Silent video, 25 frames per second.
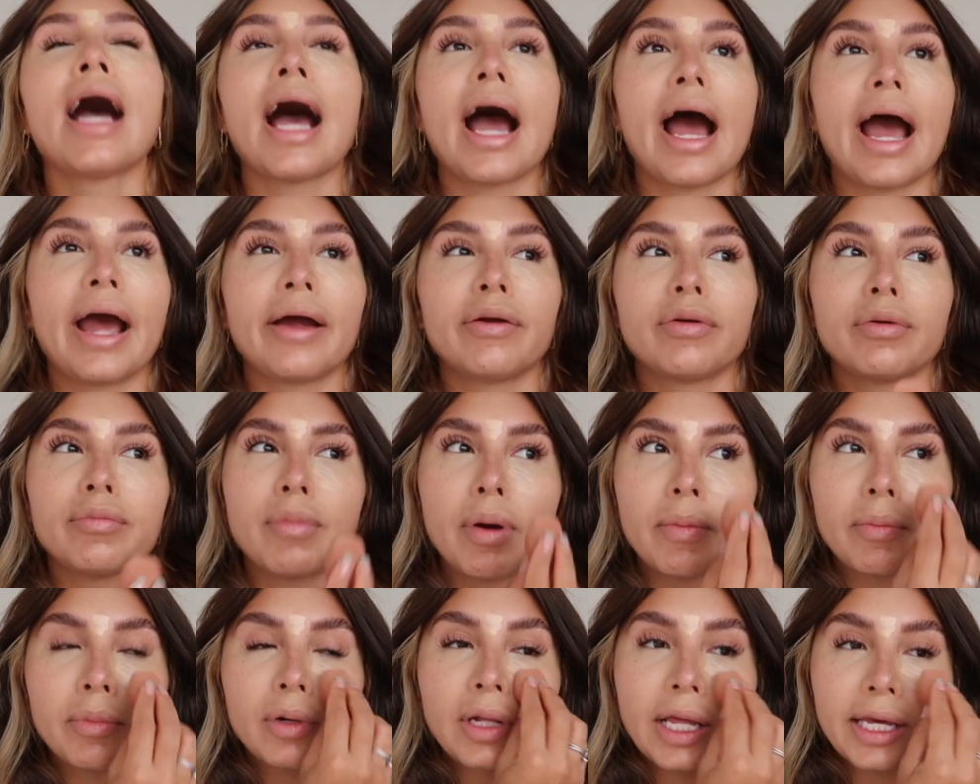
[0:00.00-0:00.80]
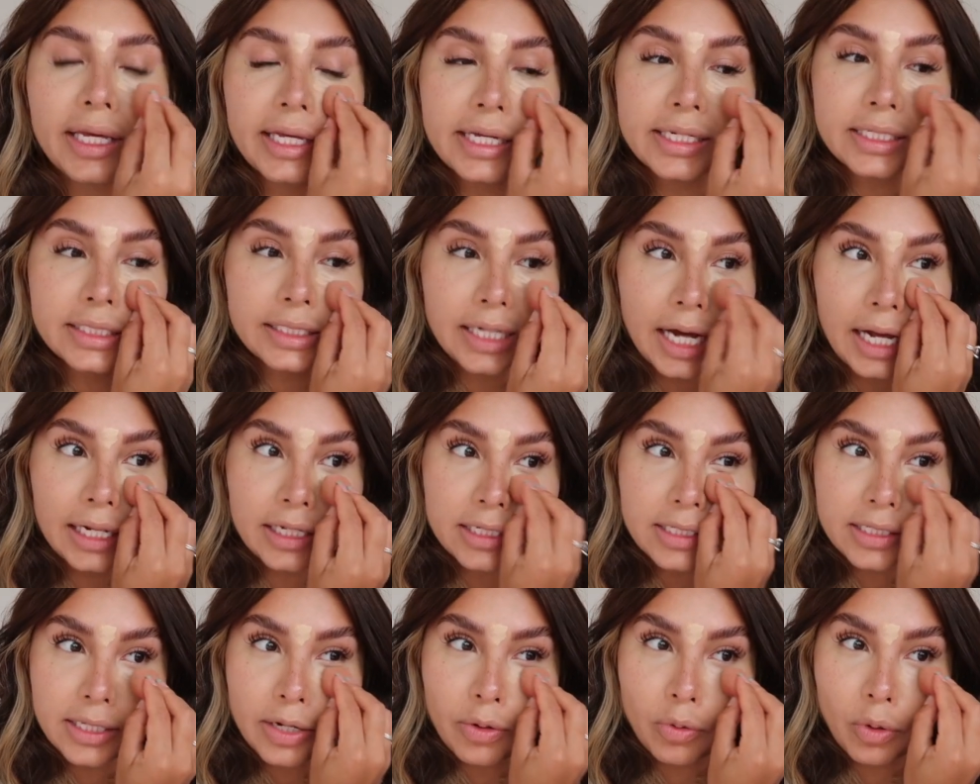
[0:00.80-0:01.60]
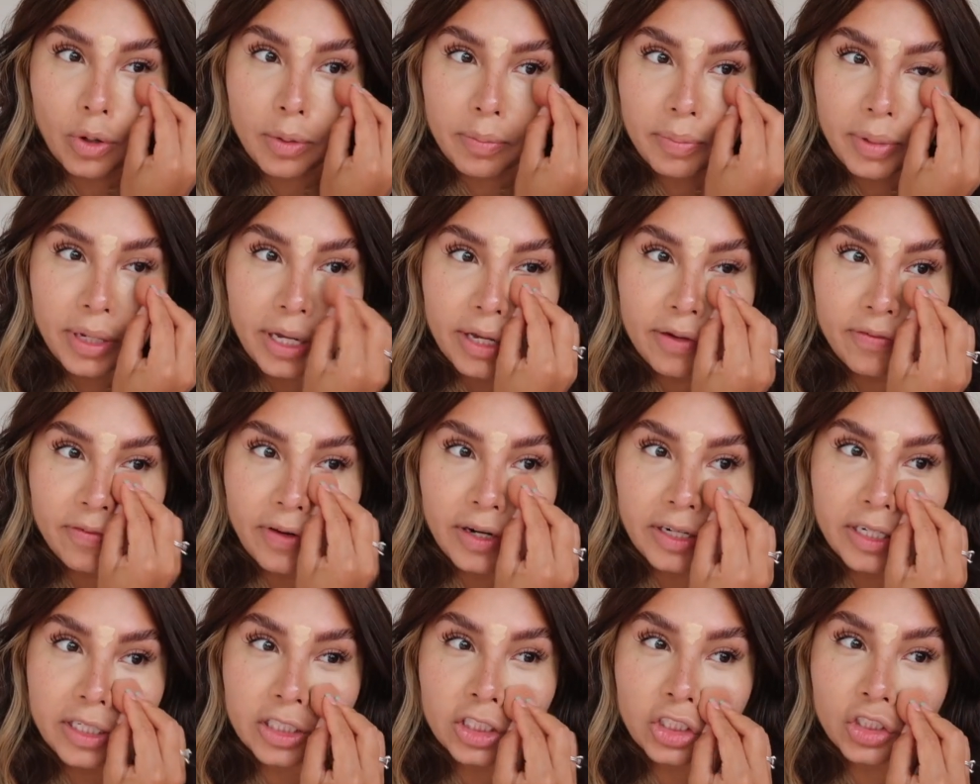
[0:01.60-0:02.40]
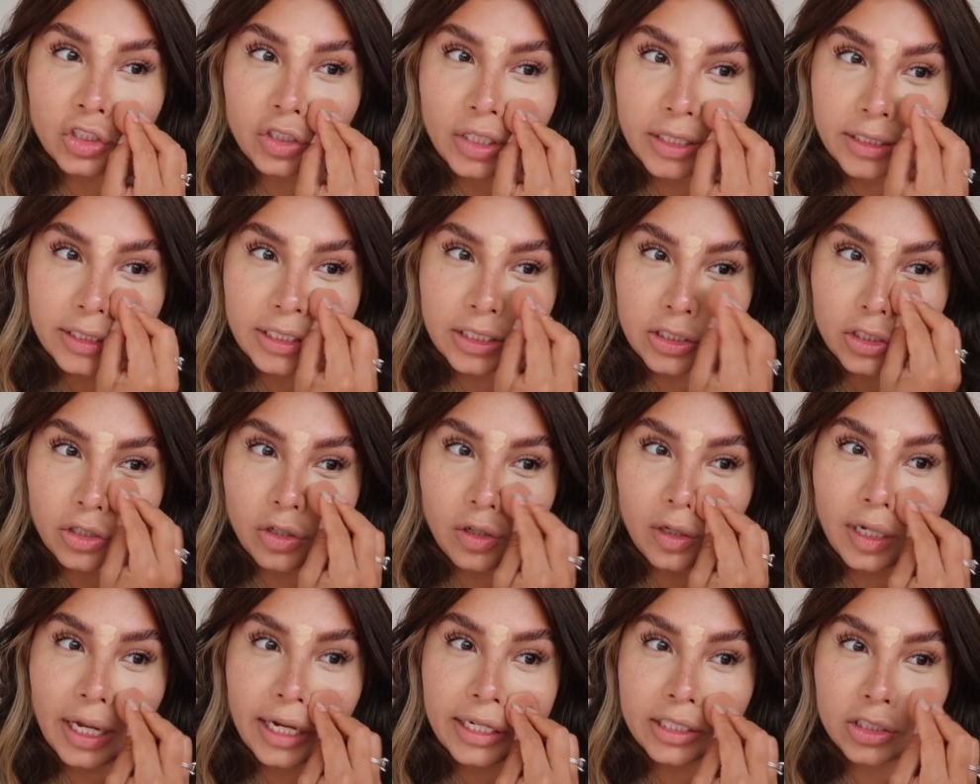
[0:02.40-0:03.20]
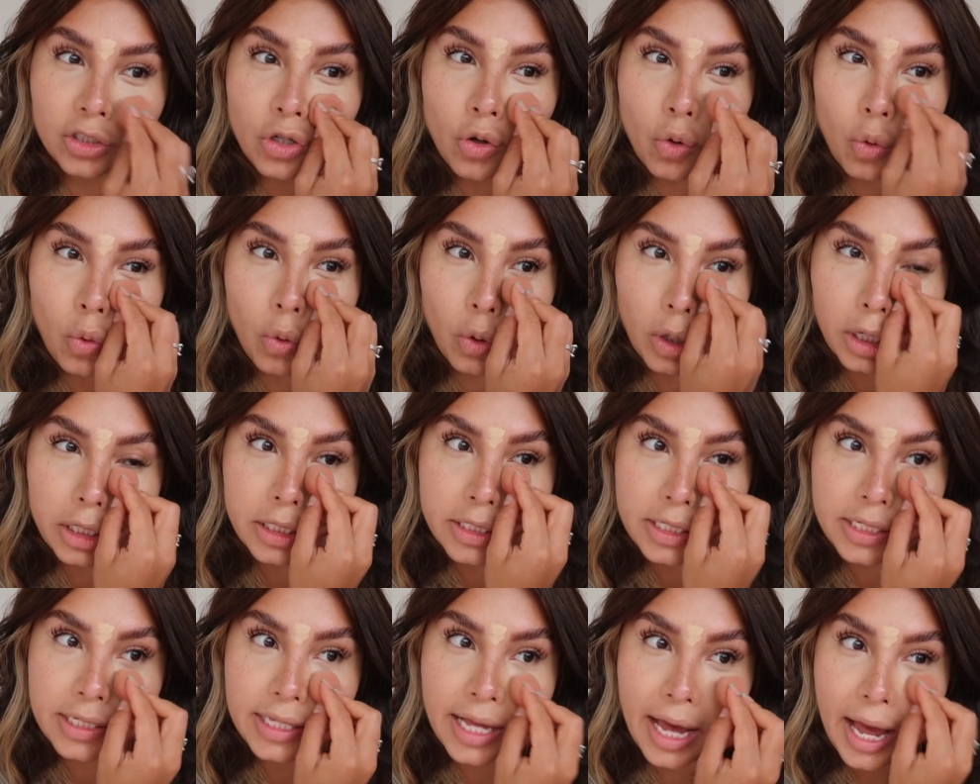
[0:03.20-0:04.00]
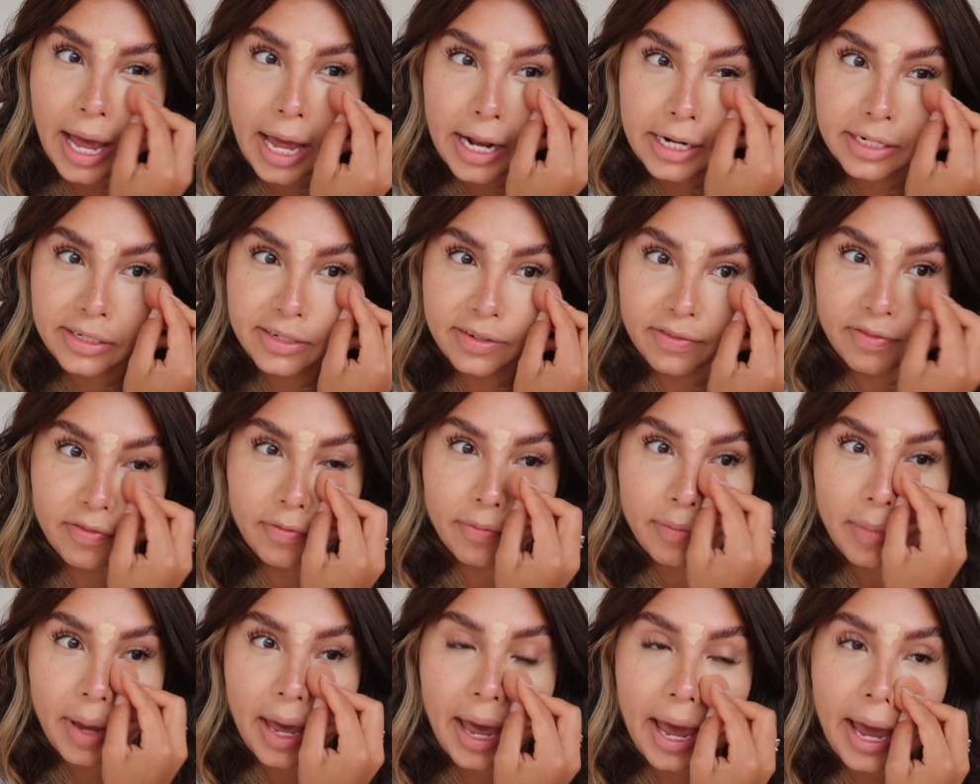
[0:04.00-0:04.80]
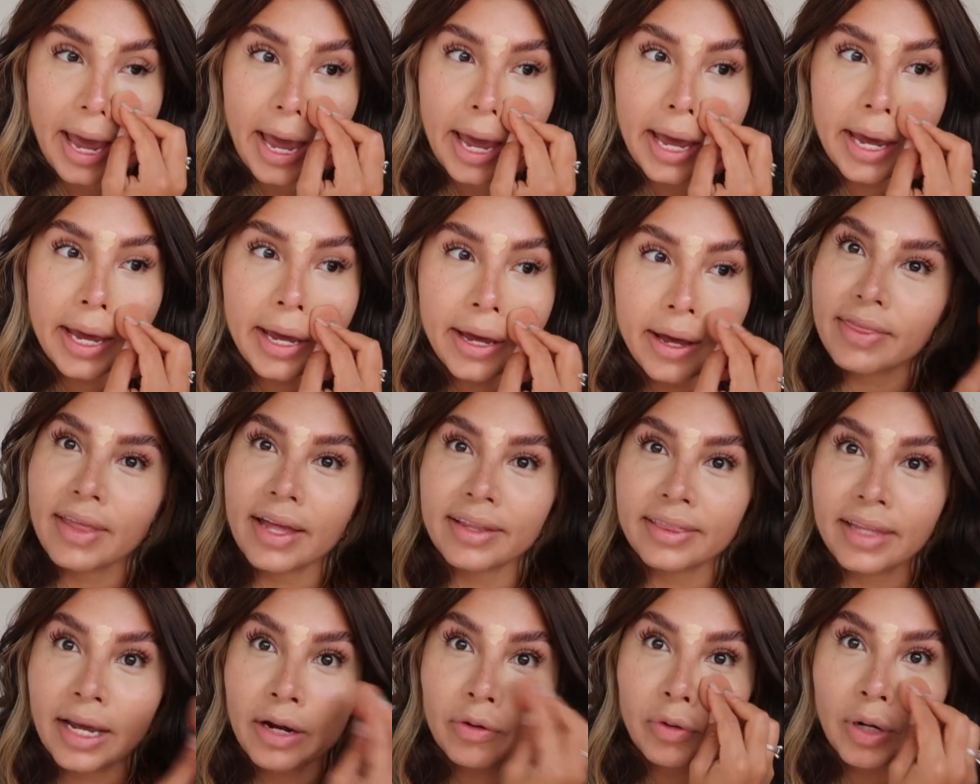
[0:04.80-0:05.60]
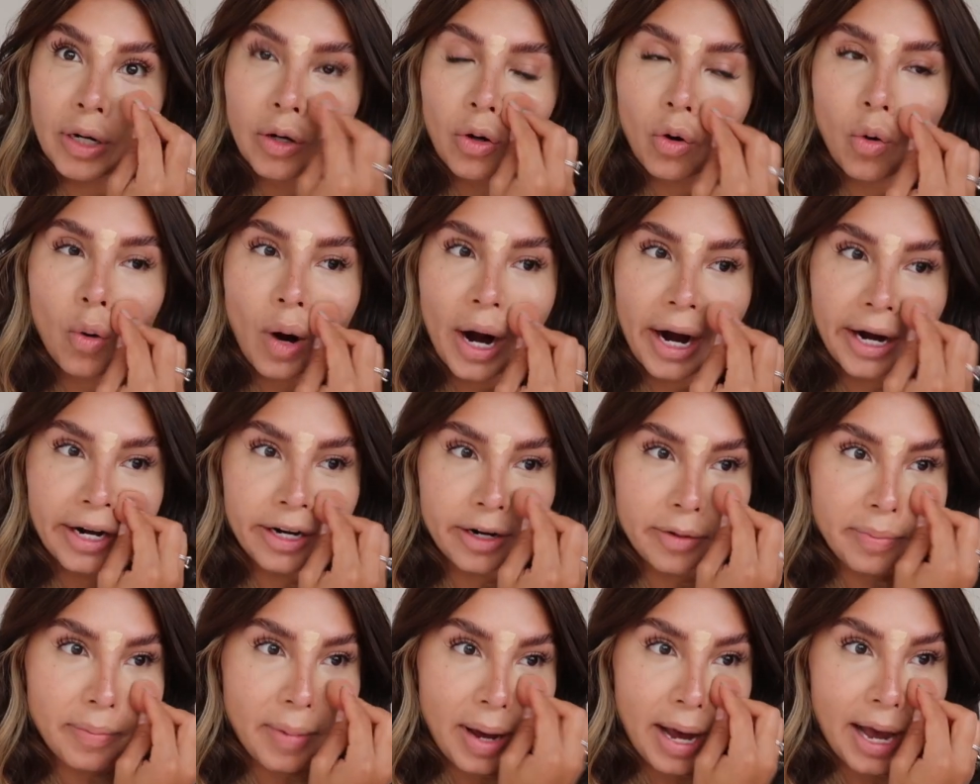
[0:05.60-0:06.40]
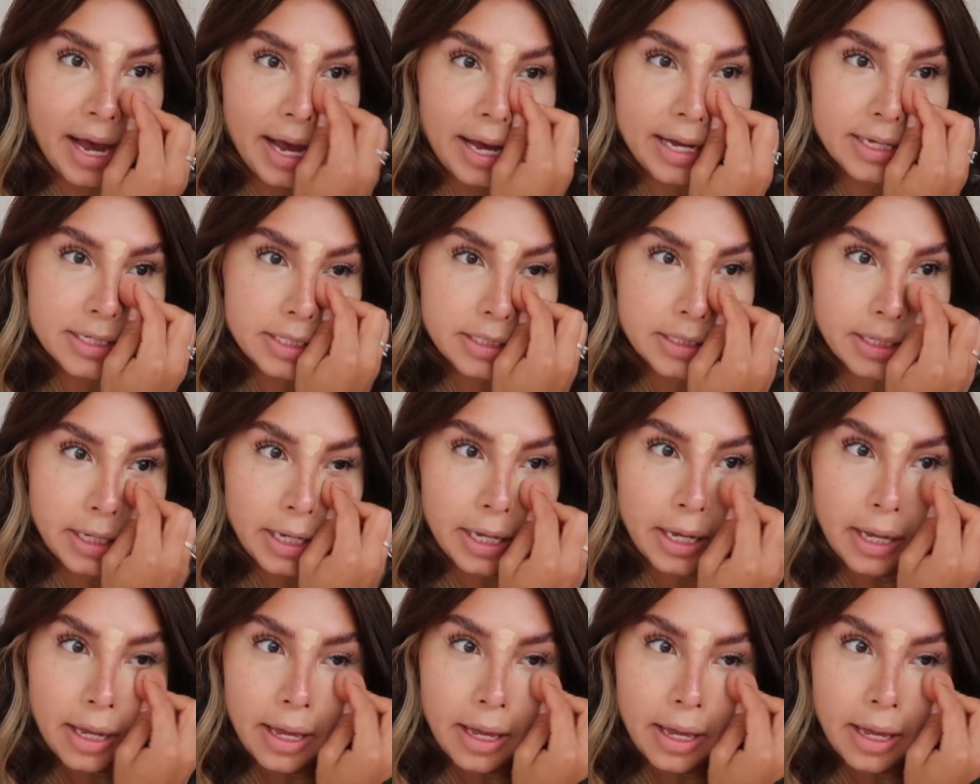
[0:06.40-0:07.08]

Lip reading: I remember like in Dallas they weren't being very strict until like towards the end of May that they required masks,